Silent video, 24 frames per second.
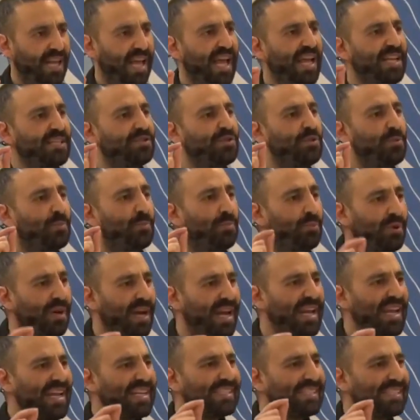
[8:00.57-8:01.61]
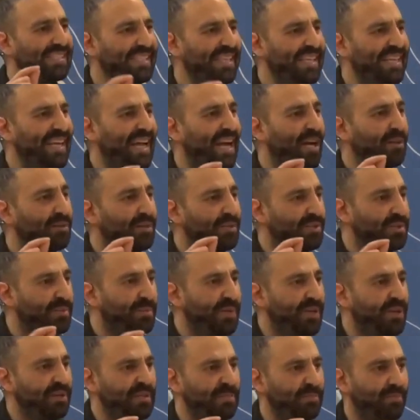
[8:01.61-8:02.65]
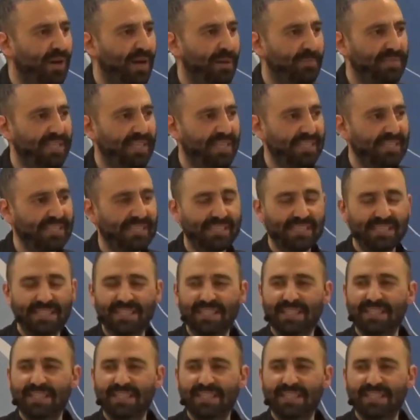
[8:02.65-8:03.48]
and to pray and seek out the Spirit's promptings